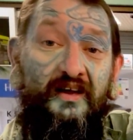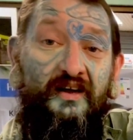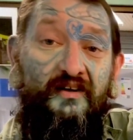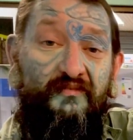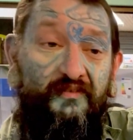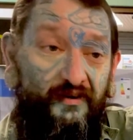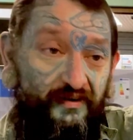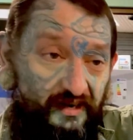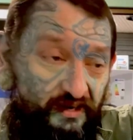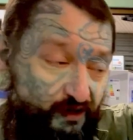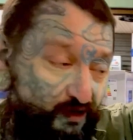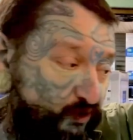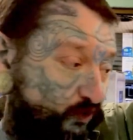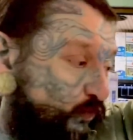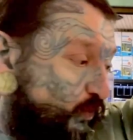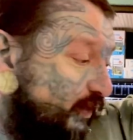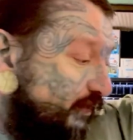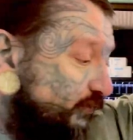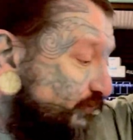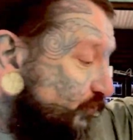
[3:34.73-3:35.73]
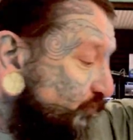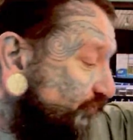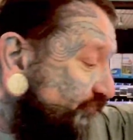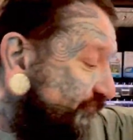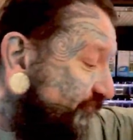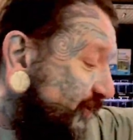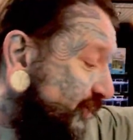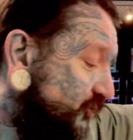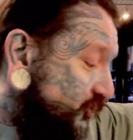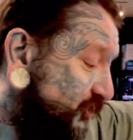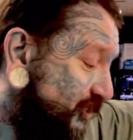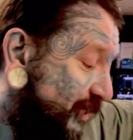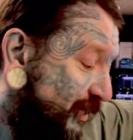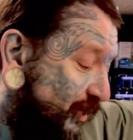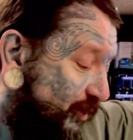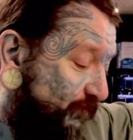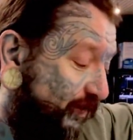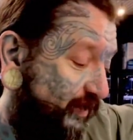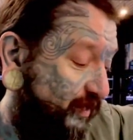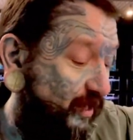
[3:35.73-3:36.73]
Very cool little fish.
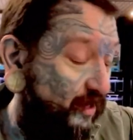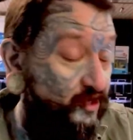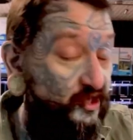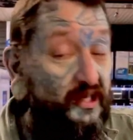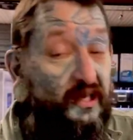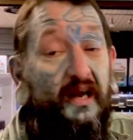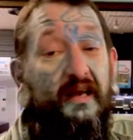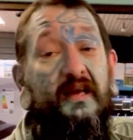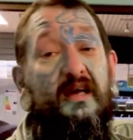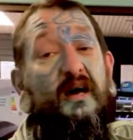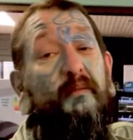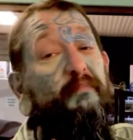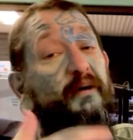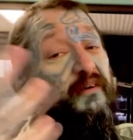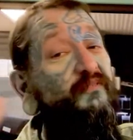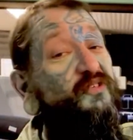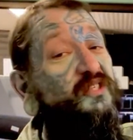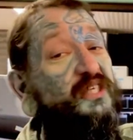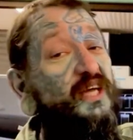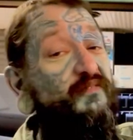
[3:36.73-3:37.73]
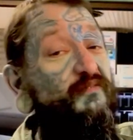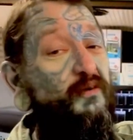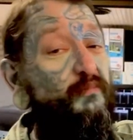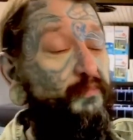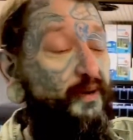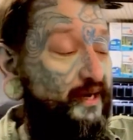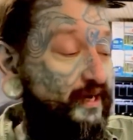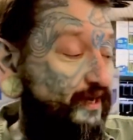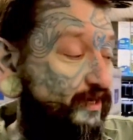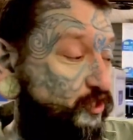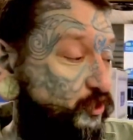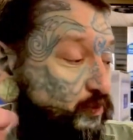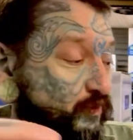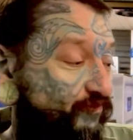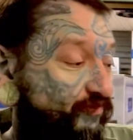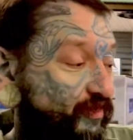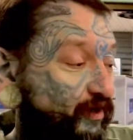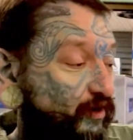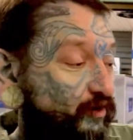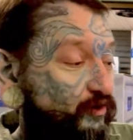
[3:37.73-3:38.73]
But yeah, slightly above 7 pH
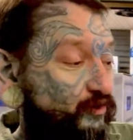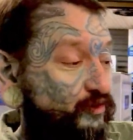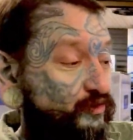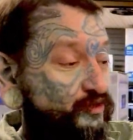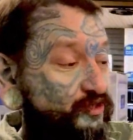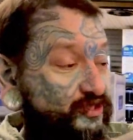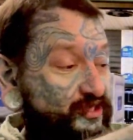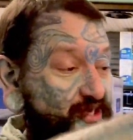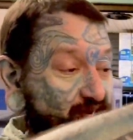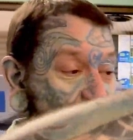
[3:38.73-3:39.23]
with those.